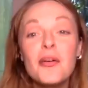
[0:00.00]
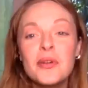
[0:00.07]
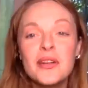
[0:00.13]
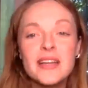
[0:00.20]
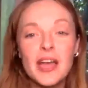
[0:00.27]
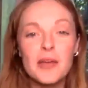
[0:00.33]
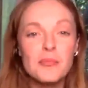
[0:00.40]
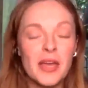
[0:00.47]
to
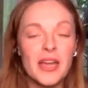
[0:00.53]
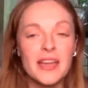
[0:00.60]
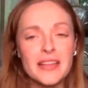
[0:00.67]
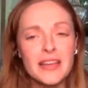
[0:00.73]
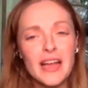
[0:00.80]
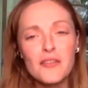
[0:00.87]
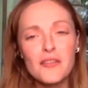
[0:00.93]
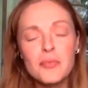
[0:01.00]
get paid.
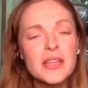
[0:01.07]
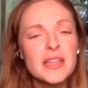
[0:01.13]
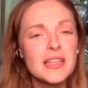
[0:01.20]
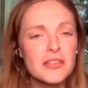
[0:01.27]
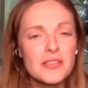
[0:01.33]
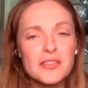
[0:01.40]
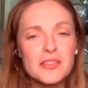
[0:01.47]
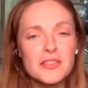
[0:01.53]
Like, I've been
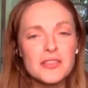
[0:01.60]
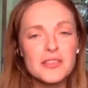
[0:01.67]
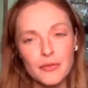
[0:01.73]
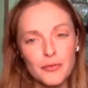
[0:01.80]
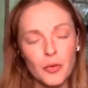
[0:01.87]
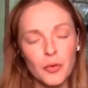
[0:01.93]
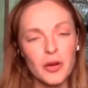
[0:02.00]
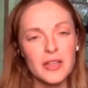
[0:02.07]
guilted
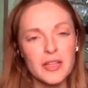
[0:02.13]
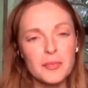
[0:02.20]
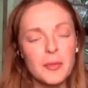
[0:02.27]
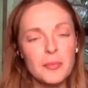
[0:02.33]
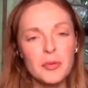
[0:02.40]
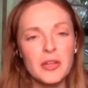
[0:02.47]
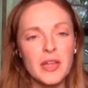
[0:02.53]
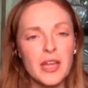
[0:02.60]
before. Like,
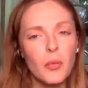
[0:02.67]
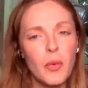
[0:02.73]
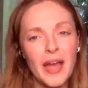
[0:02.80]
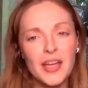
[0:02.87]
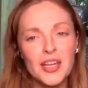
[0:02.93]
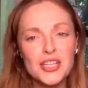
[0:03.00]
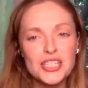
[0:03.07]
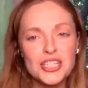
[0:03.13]
people are like,
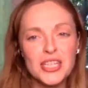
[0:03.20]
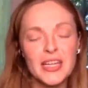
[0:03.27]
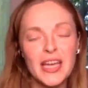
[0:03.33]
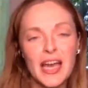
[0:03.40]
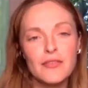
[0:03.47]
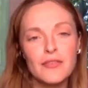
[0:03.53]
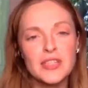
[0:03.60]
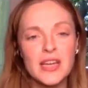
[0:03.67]
why is she
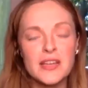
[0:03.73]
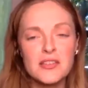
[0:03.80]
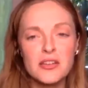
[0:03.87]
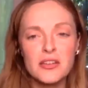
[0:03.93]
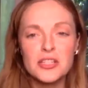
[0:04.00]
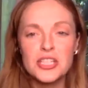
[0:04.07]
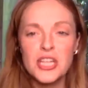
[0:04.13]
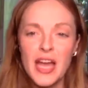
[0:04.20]
advertising
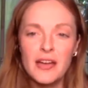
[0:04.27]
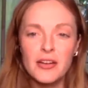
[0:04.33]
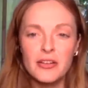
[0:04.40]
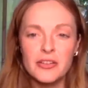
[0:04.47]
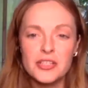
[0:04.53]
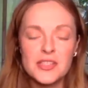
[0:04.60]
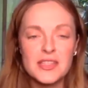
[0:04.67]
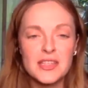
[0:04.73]
her
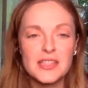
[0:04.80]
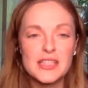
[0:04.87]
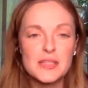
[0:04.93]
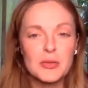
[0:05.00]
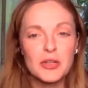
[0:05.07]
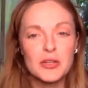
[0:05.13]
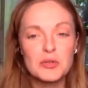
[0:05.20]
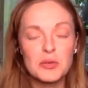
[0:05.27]
channel? She's like a
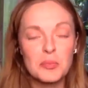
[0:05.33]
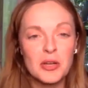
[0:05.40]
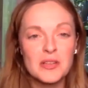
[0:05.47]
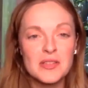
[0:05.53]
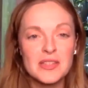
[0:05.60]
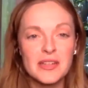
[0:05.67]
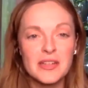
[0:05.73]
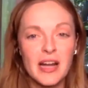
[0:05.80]
spiritual
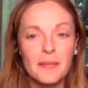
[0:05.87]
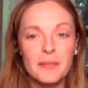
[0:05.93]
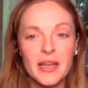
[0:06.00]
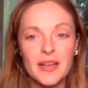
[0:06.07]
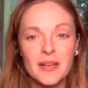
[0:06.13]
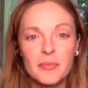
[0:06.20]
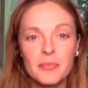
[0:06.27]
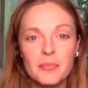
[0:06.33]
person. And I'm
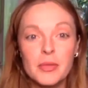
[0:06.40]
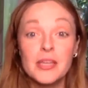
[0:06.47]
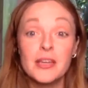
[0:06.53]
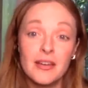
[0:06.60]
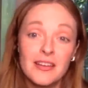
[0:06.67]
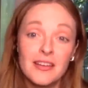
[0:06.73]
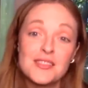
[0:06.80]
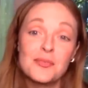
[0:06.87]
like,
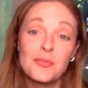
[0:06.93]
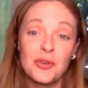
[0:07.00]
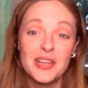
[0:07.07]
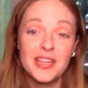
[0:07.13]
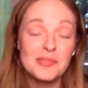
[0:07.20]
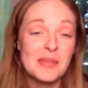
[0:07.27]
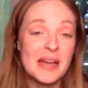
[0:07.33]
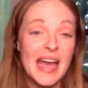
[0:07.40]
because I'm
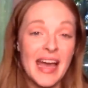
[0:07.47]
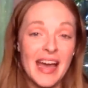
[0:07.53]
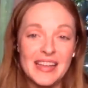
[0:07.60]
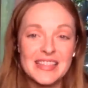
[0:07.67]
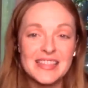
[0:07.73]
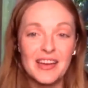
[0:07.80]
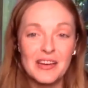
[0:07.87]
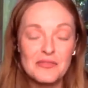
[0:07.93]
working my
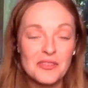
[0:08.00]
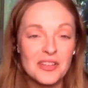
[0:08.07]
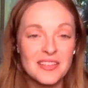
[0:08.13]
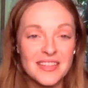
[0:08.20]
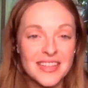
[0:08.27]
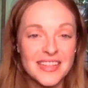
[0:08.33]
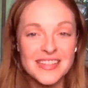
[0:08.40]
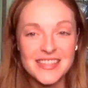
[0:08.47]
ass off on
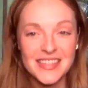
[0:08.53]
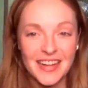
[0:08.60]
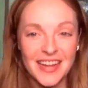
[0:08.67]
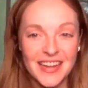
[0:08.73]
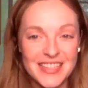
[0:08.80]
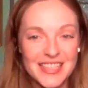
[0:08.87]
this and I deserve.